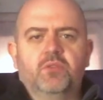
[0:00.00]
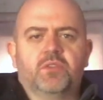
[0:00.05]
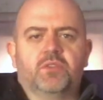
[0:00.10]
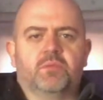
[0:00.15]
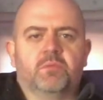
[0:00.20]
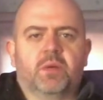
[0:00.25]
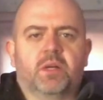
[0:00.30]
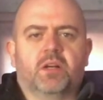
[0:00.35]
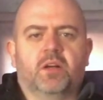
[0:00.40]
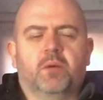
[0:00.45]
from
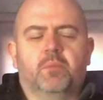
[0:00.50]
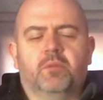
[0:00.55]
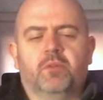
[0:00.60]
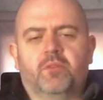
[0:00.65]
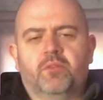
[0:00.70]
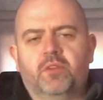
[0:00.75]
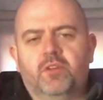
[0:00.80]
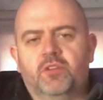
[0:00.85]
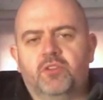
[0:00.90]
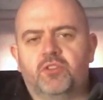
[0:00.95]
a couple of
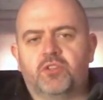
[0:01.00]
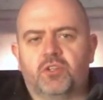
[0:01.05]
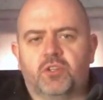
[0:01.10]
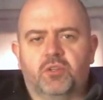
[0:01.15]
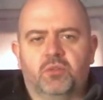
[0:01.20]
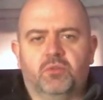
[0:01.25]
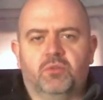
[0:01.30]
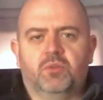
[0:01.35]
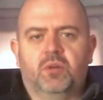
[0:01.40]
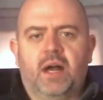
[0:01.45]
years
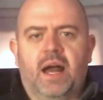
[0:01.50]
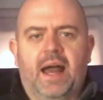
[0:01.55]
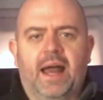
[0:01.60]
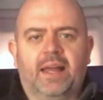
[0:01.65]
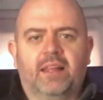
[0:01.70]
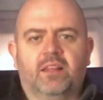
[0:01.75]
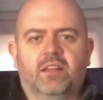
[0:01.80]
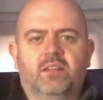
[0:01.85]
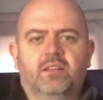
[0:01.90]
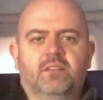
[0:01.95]
ago
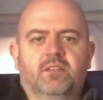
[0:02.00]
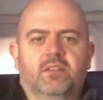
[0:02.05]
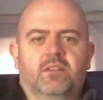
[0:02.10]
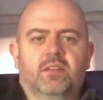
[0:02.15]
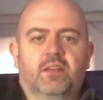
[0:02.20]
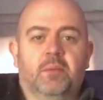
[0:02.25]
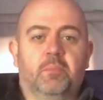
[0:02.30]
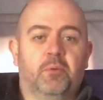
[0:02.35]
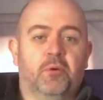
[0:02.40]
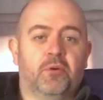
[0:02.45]
highlighted the
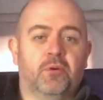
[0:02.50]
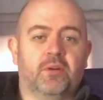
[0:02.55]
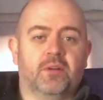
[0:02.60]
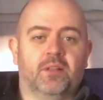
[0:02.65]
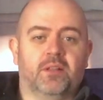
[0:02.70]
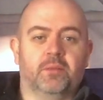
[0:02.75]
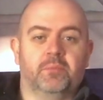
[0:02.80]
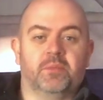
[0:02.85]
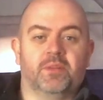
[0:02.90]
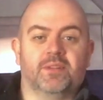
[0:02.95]

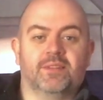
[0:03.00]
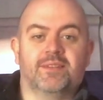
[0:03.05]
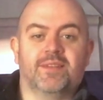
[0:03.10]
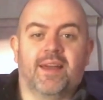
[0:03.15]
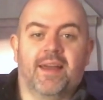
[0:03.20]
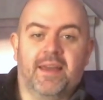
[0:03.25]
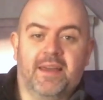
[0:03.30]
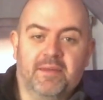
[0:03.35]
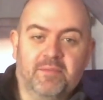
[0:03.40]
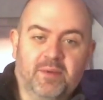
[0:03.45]
apocalyptic
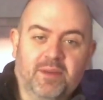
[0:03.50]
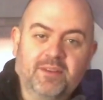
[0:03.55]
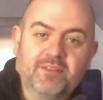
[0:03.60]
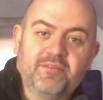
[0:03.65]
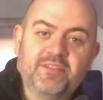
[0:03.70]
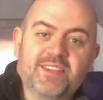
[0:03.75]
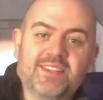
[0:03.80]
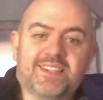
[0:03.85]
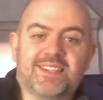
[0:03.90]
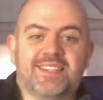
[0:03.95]
timing of
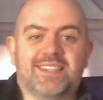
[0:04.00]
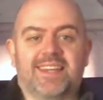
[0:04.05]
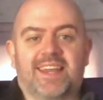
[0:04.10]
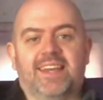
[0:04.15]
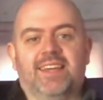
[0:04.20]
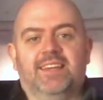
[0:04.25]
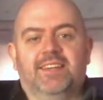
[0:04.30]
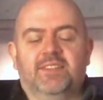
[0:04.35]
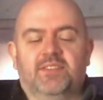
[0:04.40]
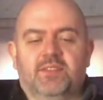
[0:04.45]
the
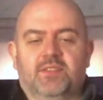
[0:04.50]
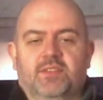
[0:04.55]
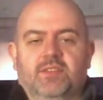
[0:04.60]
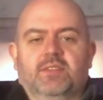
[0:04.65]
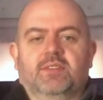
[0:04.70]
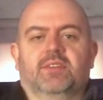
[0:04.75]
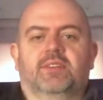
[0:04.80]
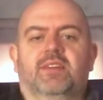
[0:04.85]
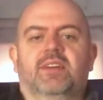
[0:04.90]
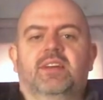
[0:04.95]

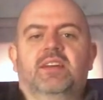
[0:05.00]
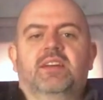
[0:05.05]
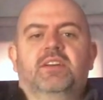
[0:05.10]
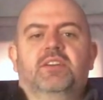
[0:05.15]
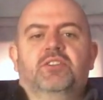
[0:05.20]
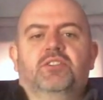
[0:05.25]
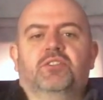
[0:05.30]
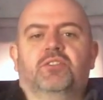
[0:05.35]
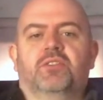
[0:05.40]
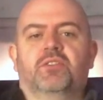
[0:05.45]
signs
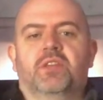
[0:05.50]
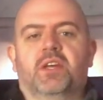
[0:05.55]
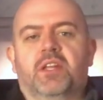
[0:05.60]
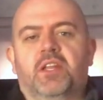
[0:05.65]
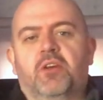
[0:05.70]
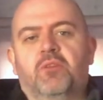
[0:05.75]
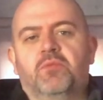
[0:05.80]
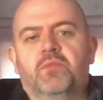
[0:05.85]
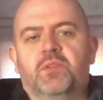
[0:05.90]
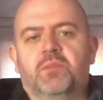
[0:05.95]
during the
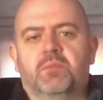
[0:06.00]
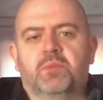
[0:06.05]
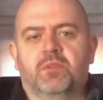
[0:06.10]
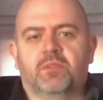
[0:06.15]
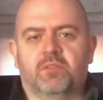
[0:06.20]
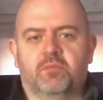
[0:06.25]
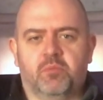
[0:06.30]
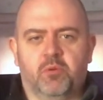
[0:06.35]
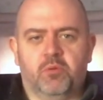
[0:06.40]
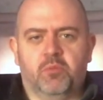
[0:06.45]
announcement
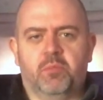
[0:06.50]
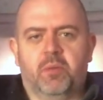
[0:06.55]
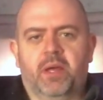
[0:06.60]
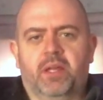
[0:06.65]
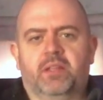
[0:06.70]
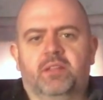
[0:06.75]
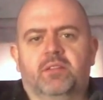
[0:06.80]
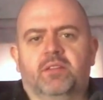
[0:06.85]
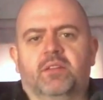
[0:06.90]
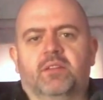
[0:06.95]
of Pope
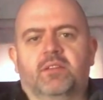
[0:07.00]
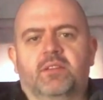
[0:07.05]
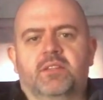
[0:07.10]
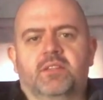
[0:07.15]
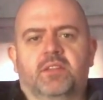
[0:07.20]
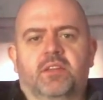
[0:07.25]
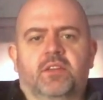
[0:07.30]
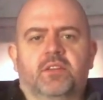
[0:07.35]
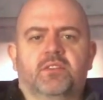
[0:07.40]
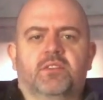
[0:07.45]
Benedict
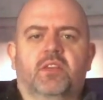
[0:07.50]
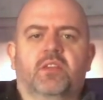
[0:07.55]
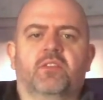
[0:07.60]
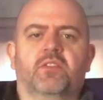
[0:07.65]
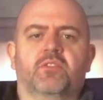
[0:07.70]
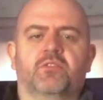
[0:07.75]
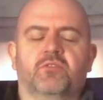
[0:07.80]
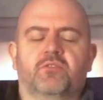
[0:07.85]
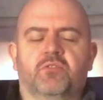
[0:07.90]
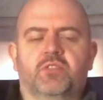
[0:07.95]

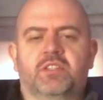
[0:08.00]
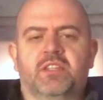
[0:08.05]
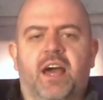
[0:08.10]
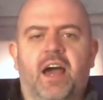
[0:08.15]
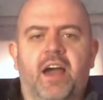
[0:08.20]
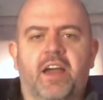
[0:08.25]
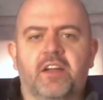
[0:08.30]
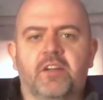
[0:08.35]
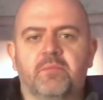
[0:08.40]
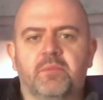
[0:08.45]
XVI's
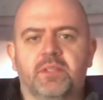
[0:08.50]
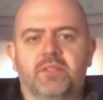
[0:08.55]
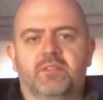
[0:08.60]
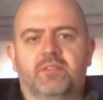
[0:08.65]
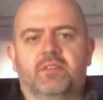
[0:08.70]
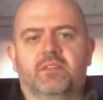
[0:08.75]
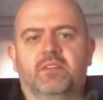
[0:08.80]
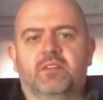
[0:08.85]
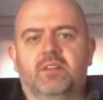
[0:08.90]
retirement.